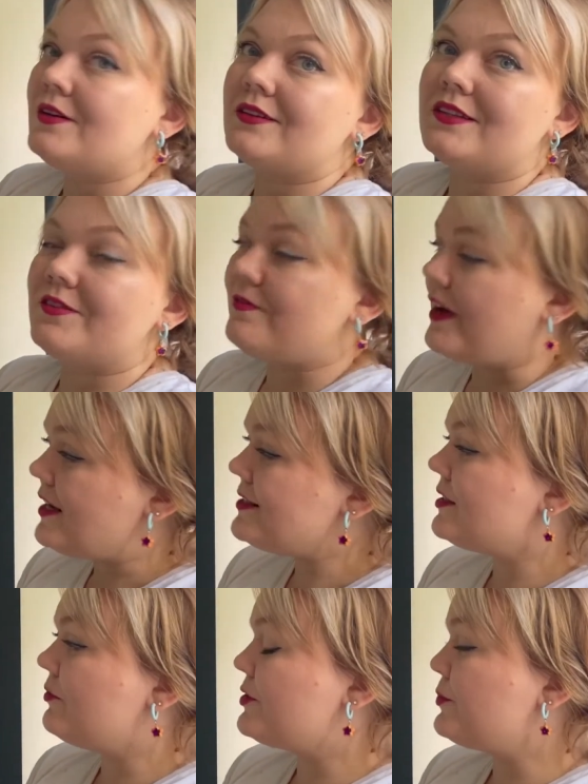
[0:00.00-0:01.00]
The vase
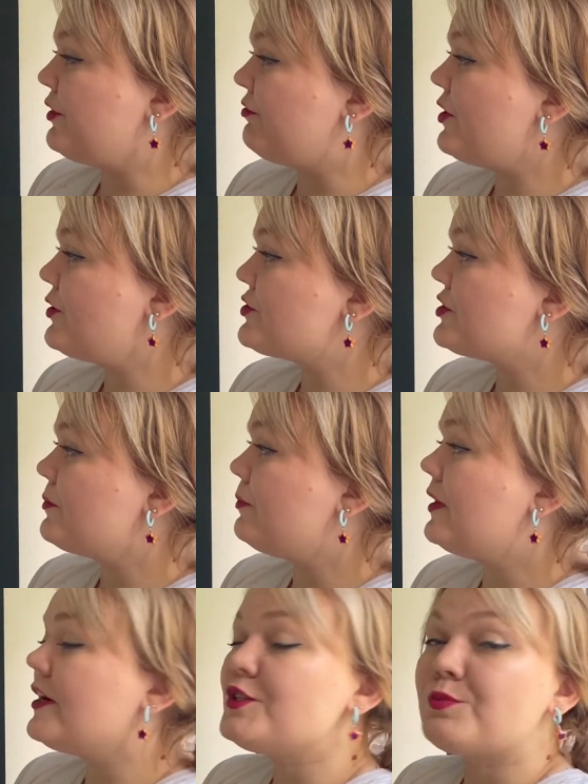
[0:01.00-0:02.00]
that was my rocket ship
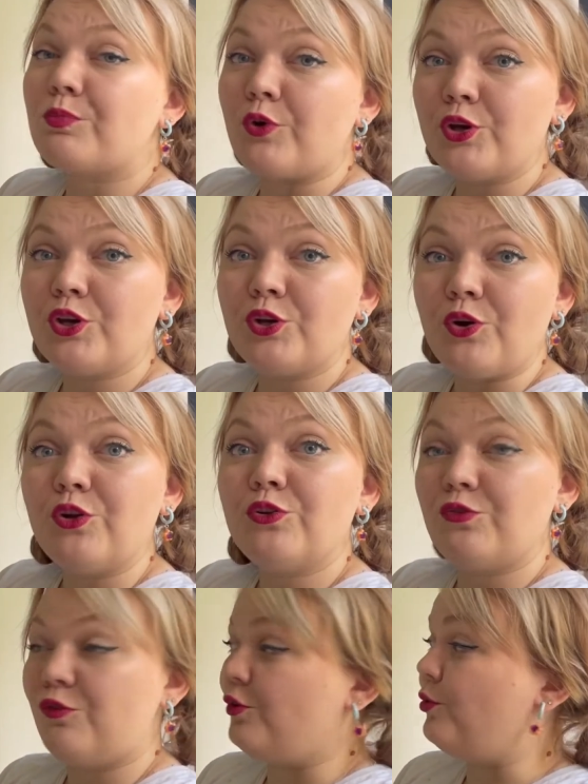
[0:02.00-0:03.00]
lies broken on the
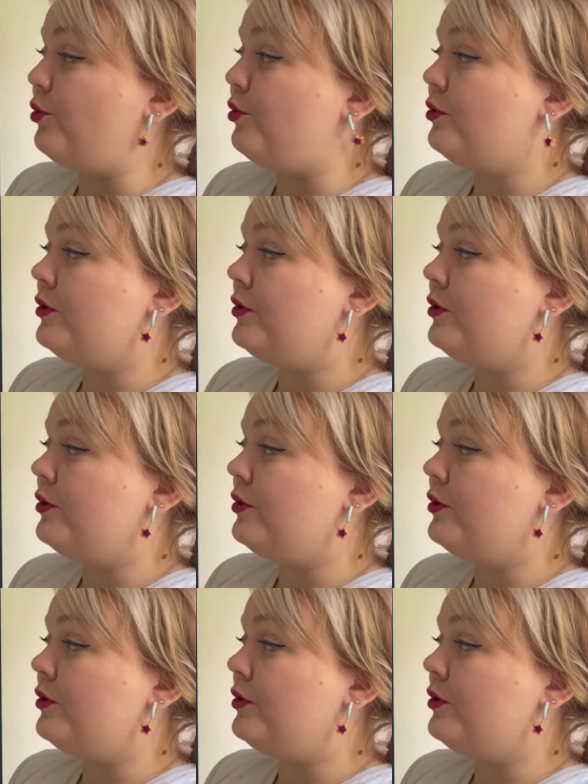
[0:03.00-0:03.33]
floor.